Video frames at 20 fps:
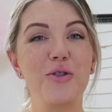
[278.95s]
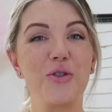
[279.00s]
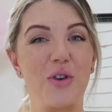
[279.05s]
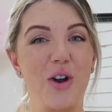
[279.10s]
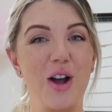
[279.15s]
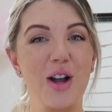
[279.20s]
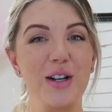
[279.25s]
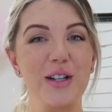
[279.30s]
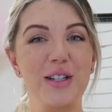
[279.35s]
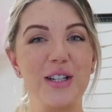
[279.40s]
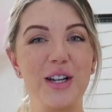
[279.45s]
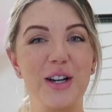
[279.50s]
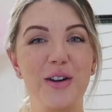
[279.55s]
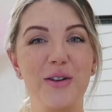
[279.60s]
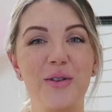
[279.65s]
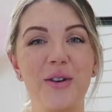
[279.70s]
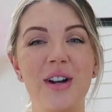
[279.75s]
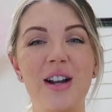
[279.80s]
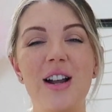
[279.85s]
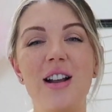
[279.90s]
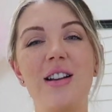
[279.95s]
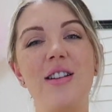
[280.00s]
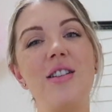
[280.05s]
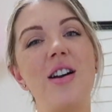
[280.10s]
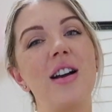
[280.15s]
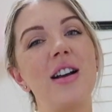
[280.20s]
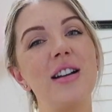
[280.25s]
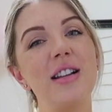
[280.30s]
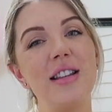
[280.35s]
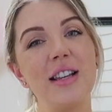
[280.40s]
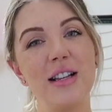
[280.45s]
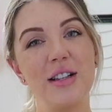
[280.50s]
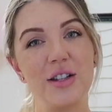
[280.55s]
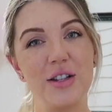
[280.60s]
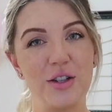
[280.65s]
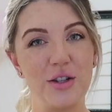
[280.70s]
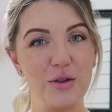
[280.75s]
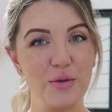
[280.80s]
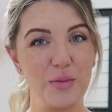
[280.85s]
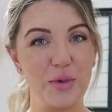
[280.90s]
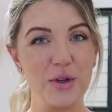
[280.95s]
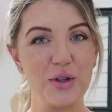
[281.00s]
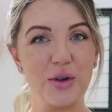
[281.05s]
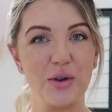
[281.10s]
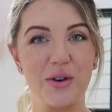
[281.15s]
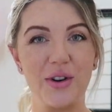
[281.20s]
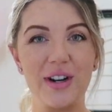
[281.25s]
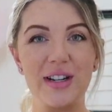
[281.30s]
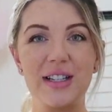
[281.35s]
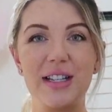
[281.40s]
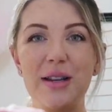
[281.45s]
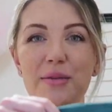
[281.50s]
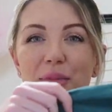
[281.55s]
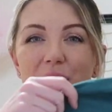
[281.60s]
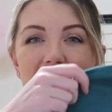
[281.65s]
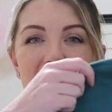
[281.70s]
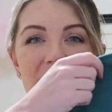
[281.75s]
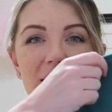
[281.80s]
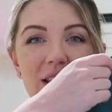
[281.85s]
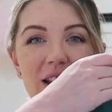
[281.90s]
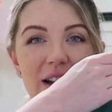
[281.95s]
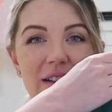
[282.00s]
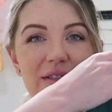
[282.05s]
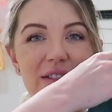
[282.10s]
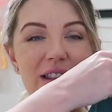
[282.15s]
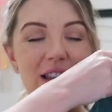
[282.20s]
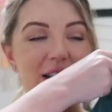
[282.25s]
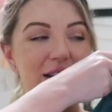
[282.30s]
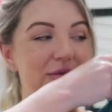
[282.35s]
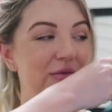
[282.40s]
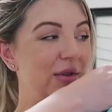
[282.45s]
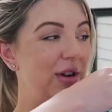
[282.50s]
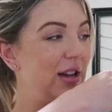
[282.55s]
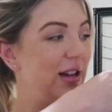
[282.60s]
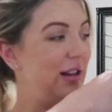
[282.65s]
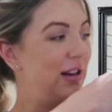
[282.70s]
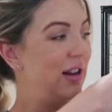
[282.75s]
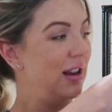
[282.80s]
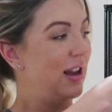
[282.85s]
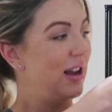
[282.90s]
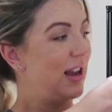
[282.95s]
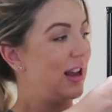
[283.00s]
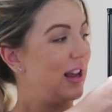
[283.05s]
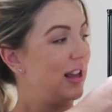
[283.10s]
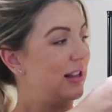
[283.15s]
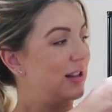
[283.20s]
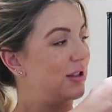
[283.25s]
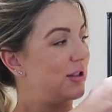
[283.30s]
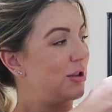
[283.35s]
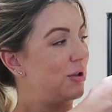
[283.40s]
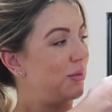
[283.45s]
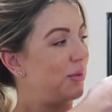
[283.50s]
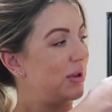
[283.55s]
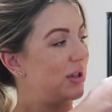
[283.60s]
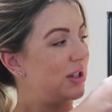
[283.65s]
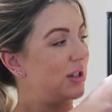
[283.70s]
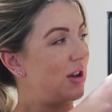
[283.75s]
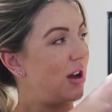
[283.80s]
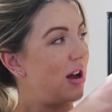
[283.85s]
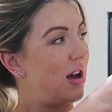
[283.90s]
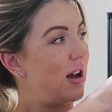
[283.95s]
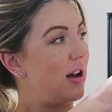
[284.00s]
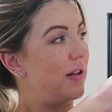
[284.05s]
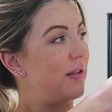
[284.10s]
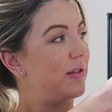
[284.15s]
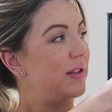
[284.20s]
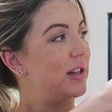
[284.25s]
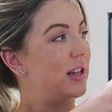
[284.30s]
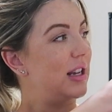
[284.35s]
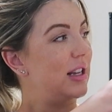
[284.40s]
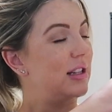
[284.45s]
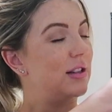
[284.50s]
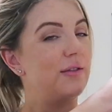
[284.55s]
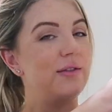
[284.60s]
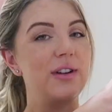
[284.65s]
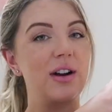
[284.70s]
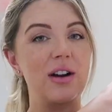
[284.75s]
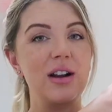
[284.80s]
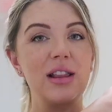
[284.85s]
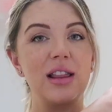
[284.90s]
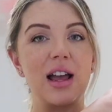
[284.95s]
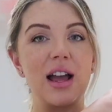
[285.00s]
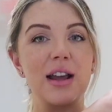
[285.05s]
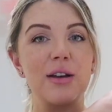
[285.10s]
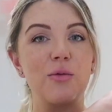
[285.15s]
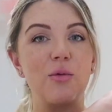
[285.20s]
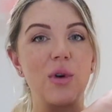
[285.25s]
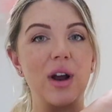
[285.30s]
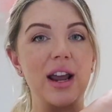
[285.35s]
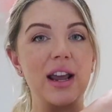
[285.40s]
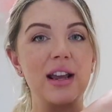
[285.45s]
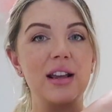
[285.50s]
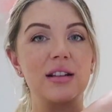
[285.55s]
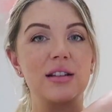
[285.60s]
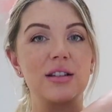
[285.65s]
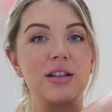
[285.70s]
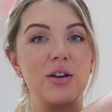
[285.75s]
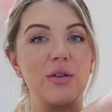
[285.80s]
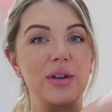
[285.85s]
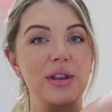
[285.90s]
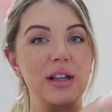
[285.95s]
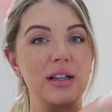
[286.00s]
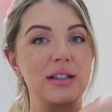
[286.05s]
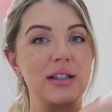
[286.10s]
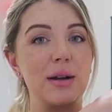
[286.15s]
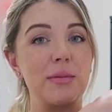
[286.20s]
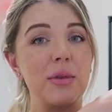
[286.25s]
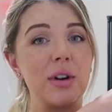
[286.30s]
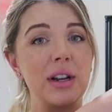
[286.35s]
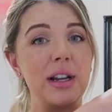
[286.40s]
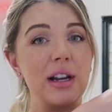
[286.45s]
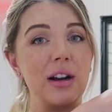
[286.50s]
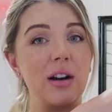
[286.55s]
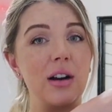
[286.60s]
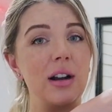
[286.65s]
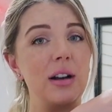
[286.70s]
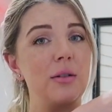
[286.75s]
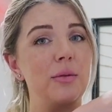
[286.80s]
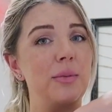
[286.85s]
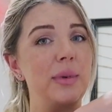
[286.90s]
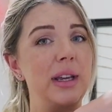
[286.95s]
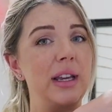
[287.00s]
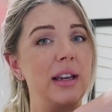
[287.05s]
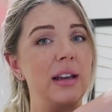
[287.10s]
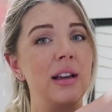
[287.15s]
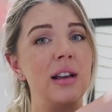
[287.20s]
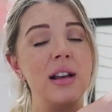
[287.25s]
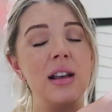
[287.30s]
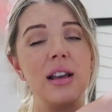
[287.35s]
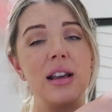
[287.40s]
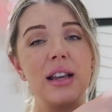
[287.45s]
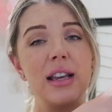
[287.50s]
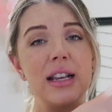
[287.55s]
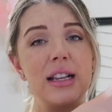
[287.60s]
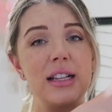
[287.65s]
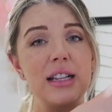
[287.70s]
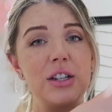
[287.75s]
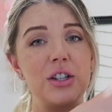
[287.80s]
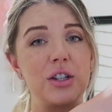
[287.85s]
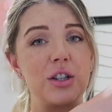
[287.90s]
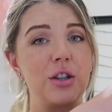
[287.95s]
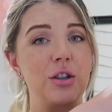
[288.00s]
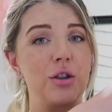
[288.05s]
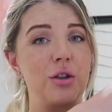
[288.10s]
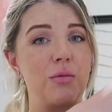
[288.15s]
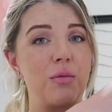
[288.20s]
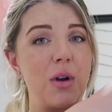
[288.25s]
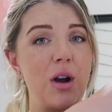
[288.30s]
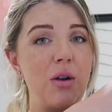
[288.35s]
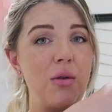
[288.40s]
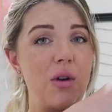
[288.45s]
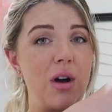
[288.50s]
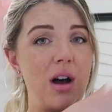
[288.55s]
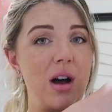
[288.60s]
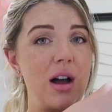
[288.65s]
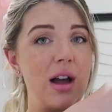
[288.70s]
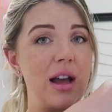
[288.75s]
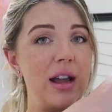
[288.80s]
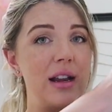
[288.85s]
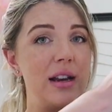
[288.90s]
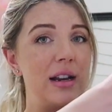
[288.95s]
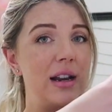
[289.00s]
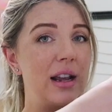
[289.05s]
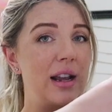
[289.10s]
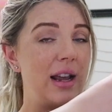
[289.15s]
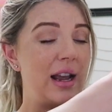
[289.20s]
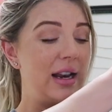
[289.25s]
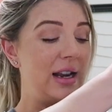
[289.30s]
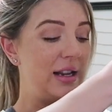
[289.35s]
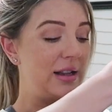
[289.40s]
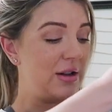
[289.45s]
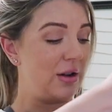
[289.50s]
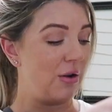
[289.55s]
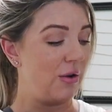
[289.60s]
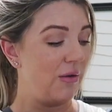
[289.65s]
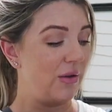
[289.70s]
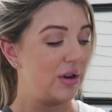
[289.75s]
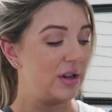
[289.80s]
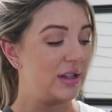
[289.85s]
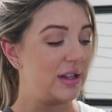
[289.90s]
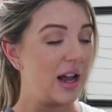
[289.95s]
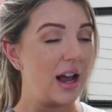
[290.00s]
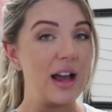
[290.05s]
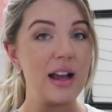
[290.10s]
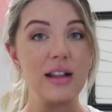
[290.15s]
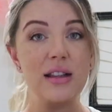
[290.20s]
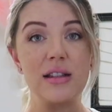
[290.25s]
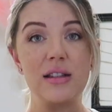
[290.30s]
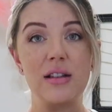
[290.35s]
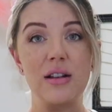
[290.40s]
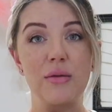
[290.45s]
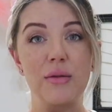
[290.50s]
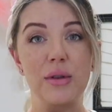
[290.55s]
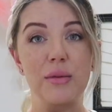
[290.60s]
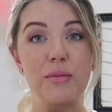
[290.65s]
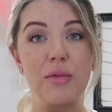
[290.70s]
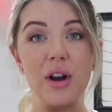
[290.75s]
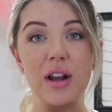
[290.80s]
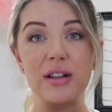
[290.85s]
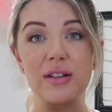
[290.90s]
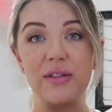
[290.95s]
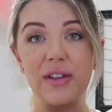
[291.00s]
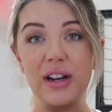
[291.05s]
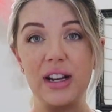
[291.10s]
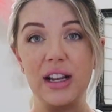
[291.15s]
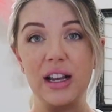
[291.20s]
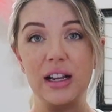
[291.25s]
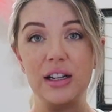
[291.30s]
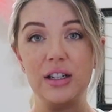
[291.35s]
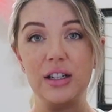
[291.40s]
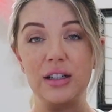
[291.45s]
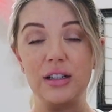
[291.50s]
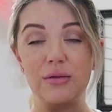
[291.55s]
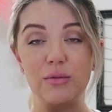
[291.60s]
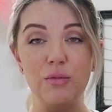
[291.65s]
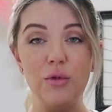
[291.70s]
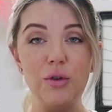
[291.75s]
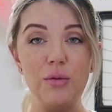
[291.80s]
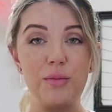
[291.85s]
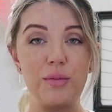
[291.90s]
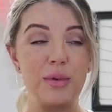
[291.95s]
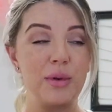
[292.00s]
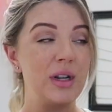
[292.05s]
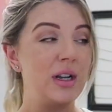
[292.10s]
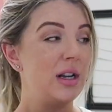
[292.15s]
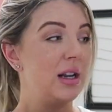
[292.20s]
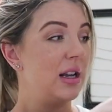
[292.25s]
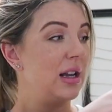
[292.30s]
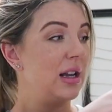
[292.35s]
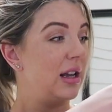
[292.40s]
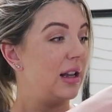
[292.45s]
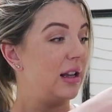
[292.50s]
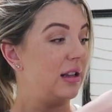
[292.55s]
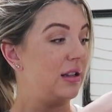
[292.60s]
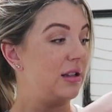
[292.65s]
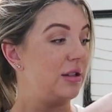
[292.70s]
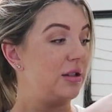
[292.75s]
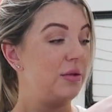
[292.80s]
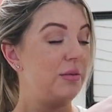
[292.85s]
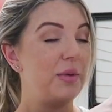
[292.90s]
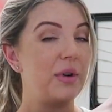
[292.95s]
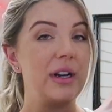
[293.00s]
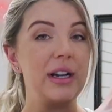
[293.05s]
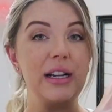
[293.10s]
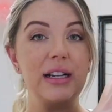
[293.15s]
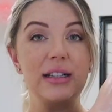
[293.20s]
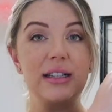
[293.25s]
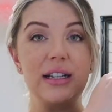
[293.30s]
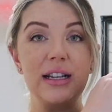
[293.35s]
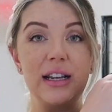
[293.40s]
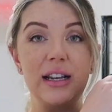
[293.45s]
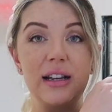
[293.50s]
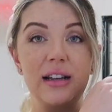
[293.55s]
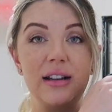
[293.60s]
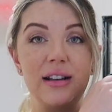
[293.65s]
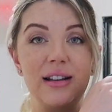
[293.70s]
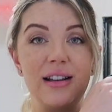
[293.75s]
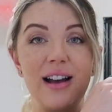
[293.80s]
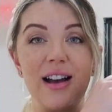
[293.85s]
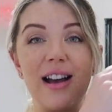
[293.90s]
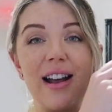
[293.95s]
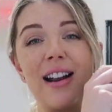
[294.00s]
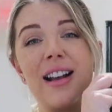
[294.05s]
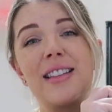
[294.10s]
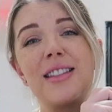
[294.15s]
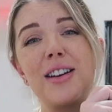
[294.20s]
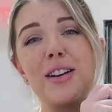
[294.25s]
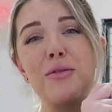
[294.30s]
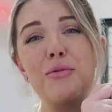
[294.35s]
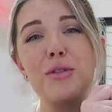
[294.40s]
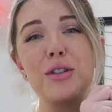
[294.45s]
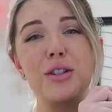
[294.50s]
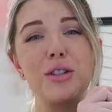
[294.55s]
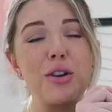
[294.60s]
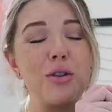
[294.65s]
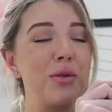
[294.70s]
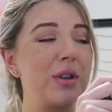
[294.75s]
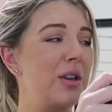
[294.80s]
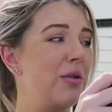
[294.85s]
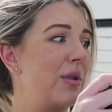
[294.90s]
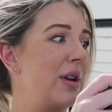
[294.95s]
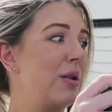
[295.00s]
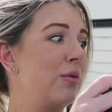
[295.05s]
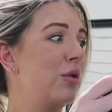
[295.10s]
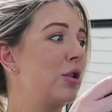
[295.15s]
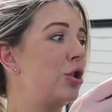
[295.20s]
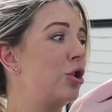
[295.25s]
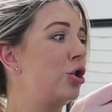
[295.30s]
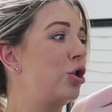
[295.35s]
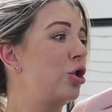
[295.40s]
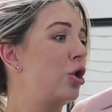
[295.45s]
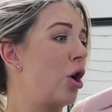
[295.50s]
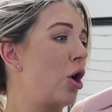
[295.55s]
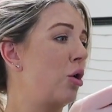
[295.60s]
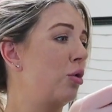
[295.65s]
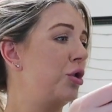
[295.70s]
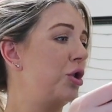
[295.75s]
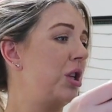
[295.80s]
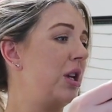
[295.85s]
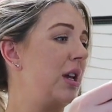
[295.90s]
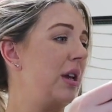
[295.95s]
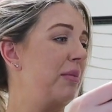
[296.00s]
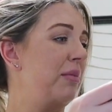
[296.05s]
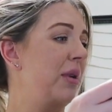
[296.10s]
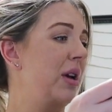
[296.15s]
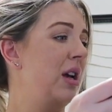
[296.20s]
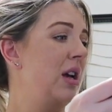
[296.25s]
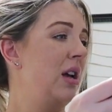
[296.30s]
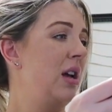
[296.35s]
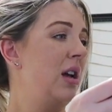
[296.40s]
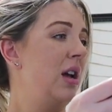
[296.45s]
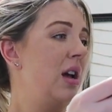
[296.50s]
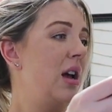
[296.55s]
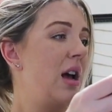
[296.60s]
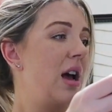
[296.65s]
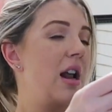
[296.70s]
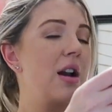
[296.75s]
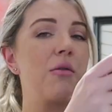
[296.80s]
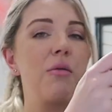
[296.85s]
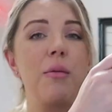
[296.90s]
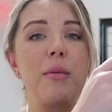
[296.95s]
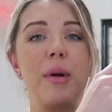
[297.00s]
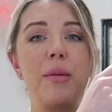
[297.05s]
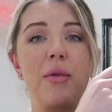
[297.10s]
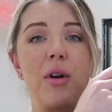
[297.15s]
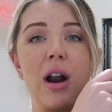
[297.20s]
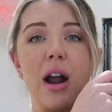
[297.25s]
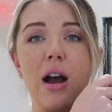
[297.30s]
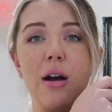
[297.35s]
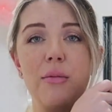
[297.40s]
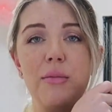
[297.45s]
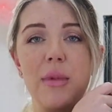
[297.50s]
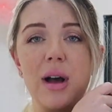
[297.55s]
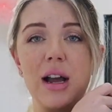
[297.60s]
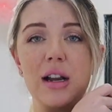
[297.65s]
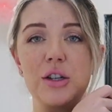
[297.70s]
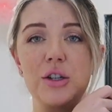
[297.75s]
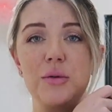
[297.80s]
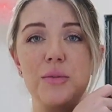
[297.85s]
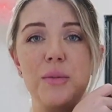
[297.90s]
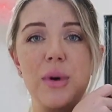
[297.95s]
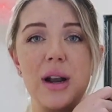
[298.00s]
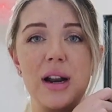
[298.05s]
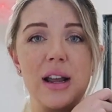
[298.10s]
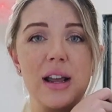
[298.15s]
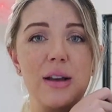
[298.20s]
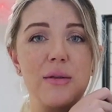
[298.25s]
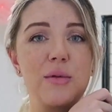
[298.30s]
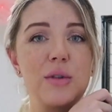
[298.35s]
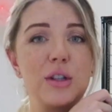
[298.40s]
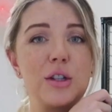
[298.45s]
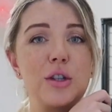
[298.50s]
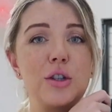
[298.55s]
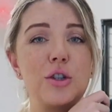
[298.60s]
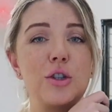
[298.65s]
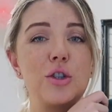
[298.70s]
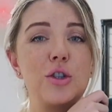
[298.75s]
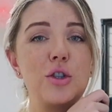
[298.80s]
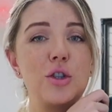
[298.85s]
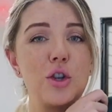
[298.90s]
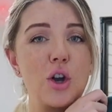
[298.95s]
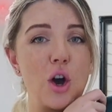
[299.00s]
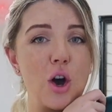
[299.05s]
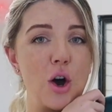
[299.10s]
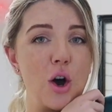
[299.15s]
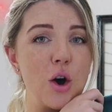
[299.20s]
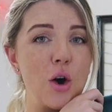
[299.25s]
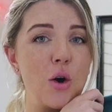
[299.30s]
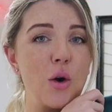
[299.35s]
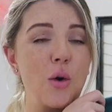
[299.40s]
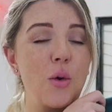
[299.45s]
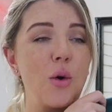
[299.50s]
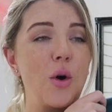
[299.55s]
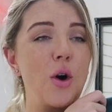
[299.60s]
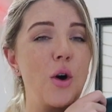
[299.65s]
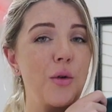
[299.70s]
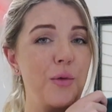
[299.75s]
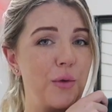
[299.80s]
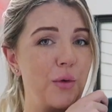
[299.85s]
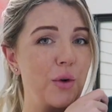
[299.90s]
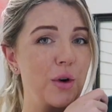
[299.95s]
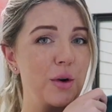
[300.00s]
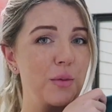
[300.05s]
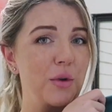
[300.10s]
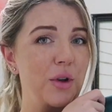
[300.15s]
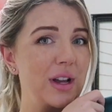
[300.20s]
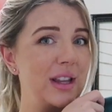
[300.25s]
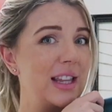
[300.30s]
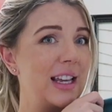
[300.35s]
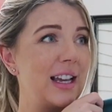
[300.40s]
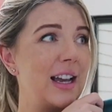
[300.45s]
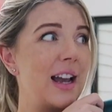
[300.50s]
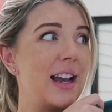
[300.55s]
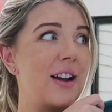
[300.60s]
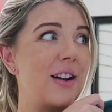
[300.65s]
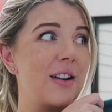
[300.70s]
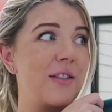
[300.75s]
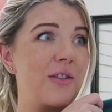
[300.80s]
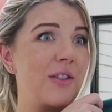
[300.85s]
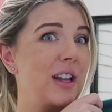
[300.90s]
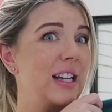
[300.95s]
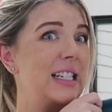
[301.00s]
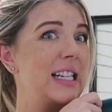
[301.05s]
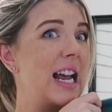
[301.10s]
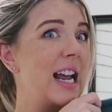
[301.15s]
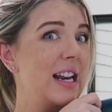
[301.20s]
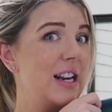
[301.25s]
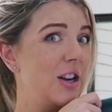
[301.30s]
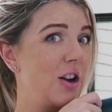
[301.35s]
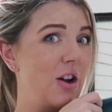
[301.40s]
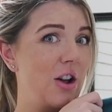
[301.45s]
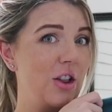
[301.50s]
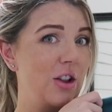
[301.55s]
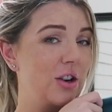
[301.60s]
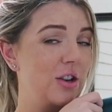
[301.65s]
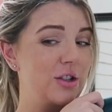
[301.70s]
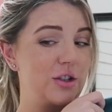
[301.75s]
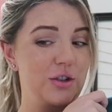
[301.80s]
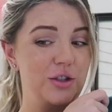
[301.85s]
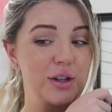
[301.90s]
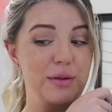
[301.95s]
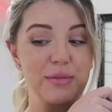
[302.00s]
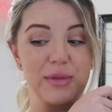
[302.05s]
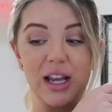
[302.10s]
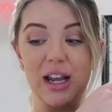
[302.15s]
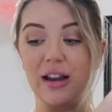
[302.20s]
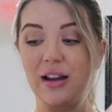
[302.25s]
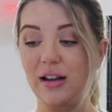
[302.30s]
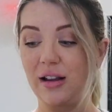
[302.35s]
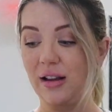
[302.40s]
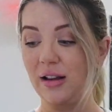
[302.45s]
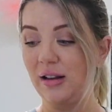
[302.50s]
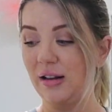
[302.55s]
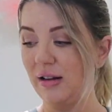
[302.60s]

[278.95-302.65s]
drawn to. Not anything super touristy, but I love this one. It's super soft. It's very lightweight, so in the summer here, it'll be easy just to throw on, and it's oversized, so with breastfeeding, it's just whoop, and it's super easy. And I thought it was so cute, and it was so cheap. I don't remember how much, but it was so affordable. I think I got it for like $10 or something.